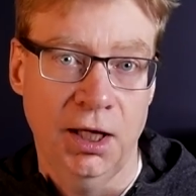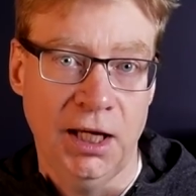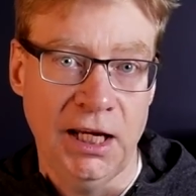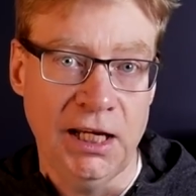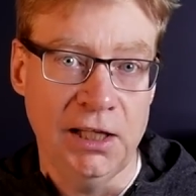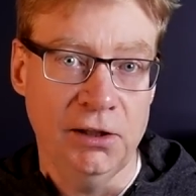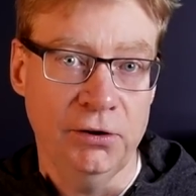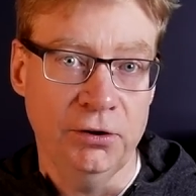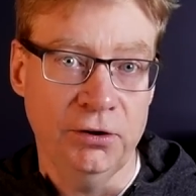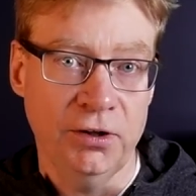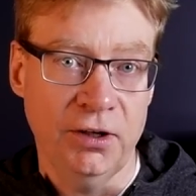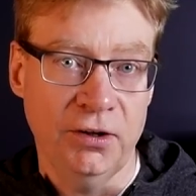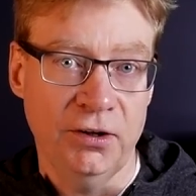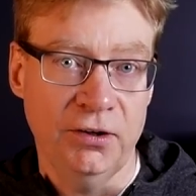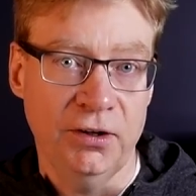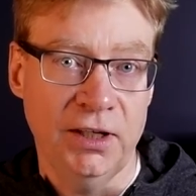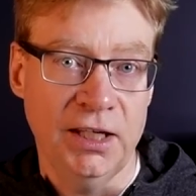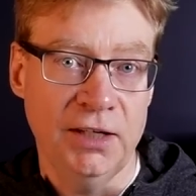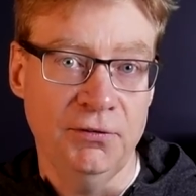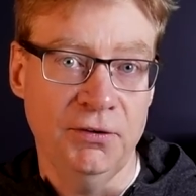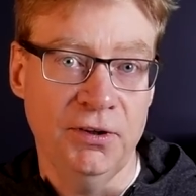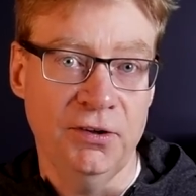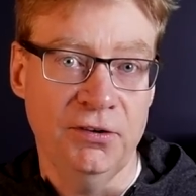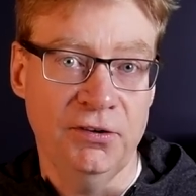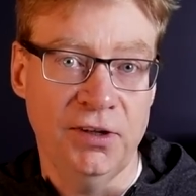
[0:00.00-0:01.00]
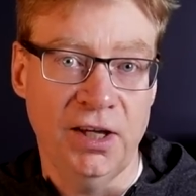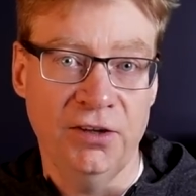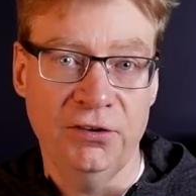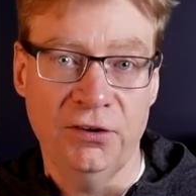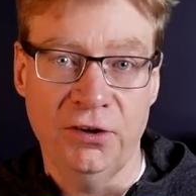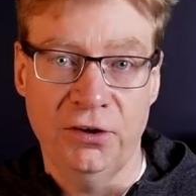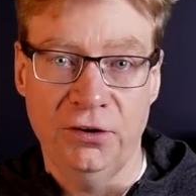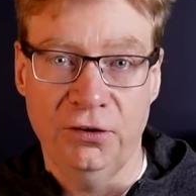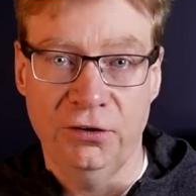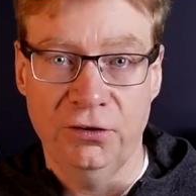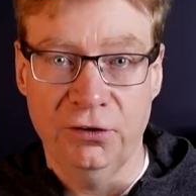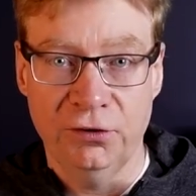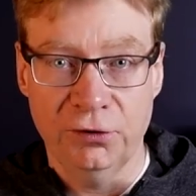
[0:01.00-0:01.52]
Elon even says
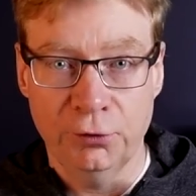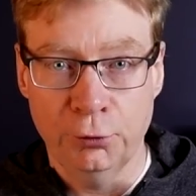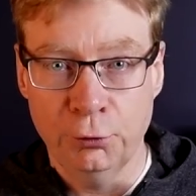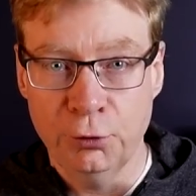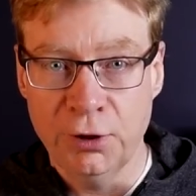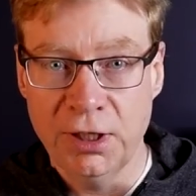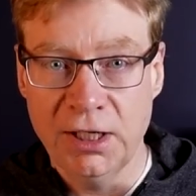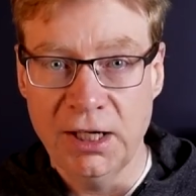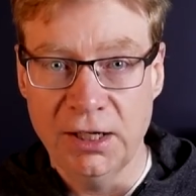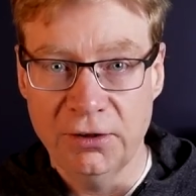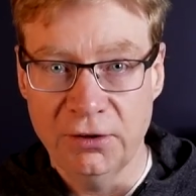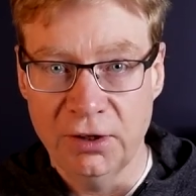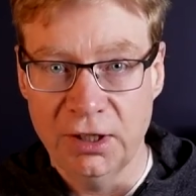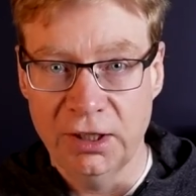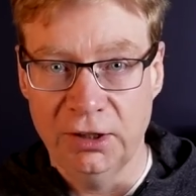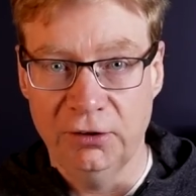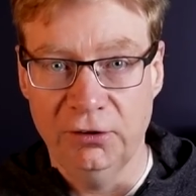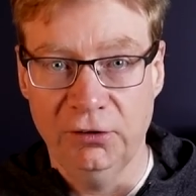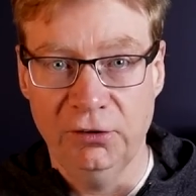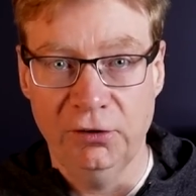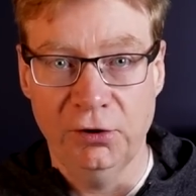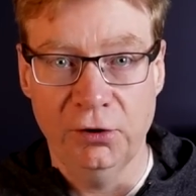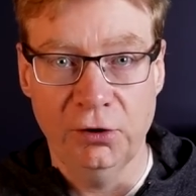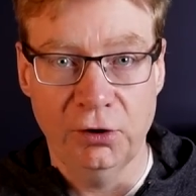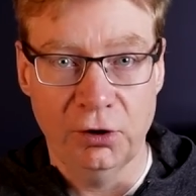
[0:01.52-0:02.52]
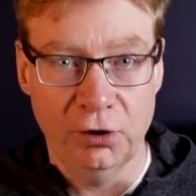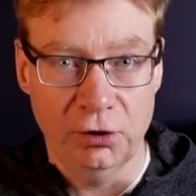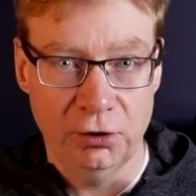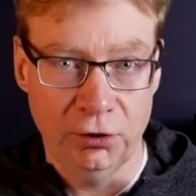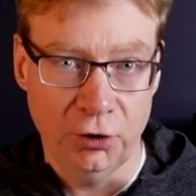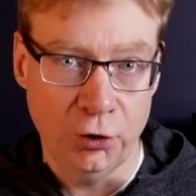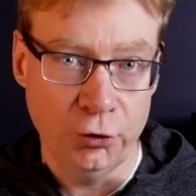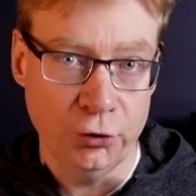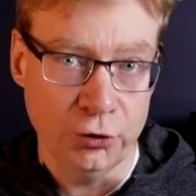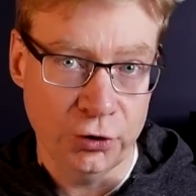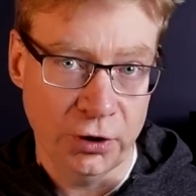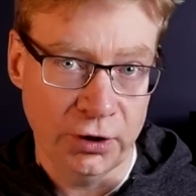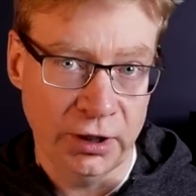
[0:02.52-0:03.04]
sorry that it took
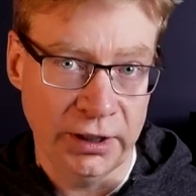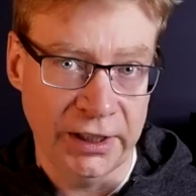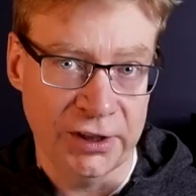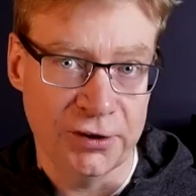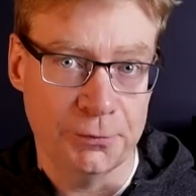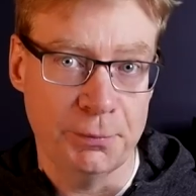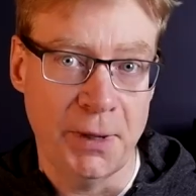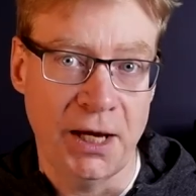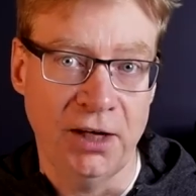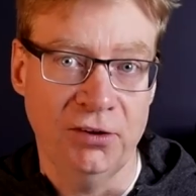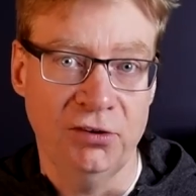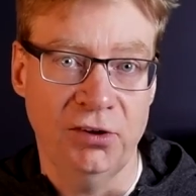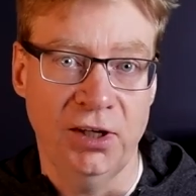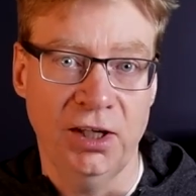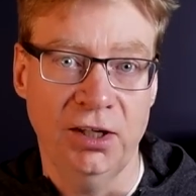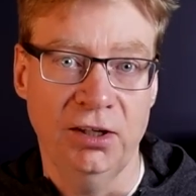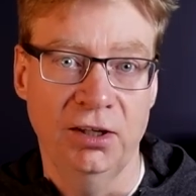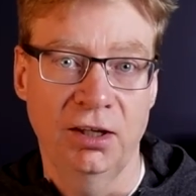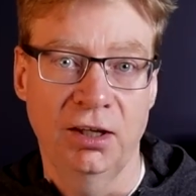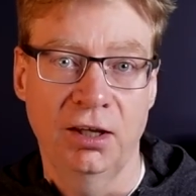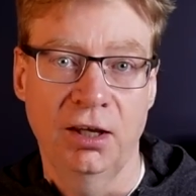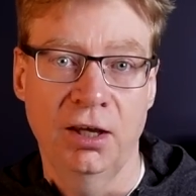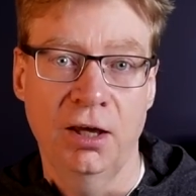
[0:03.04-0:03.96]
longer than expected,